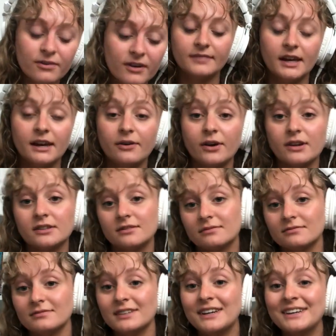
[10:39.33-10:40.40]
Anyways,
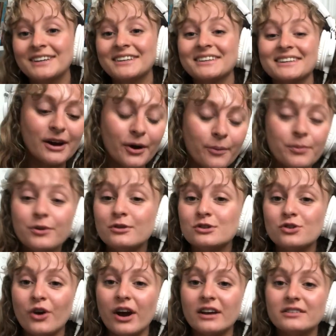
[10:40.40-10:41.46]
I hope you
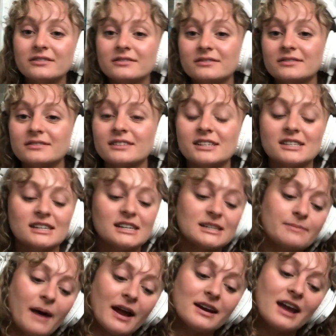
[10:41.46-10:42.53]
enjoyed listening to
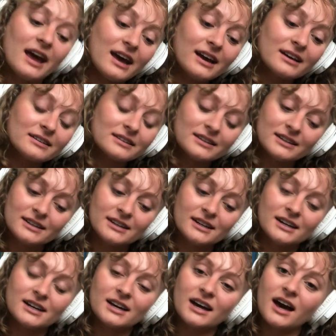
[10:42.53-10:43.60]
Matinee,
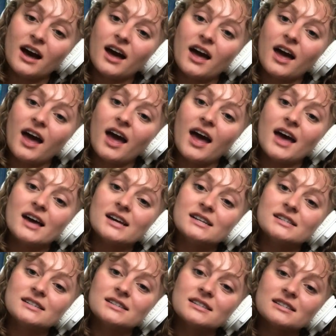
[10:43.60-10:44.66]

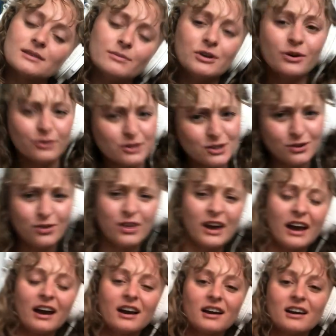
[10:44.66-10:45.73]
and let me know what you
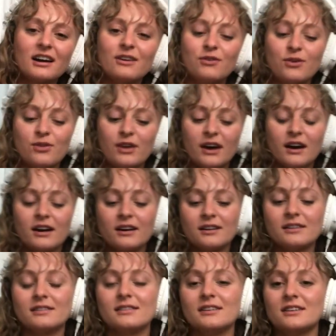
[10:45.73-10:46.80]
think. If you think
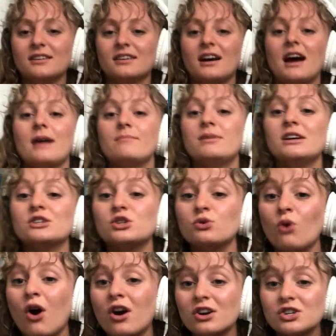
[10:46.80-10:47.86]
I'm being too
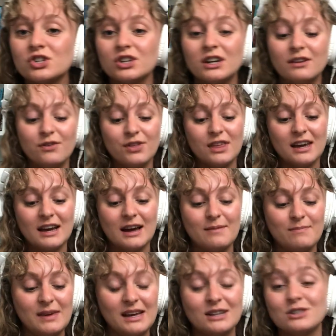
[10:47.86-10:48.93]
harsh, if you think I'm
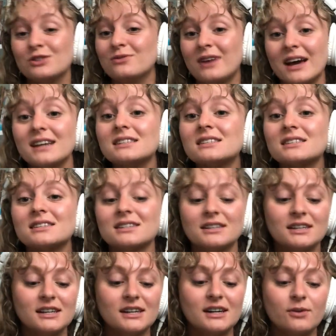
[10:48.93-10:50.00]
being too nice,
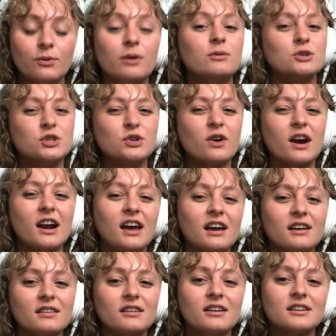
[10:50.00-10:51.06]
what would you rate
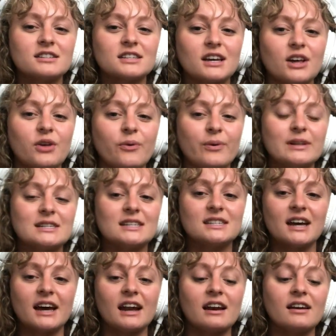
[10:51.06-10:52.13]
it on a scale of 1 to 10?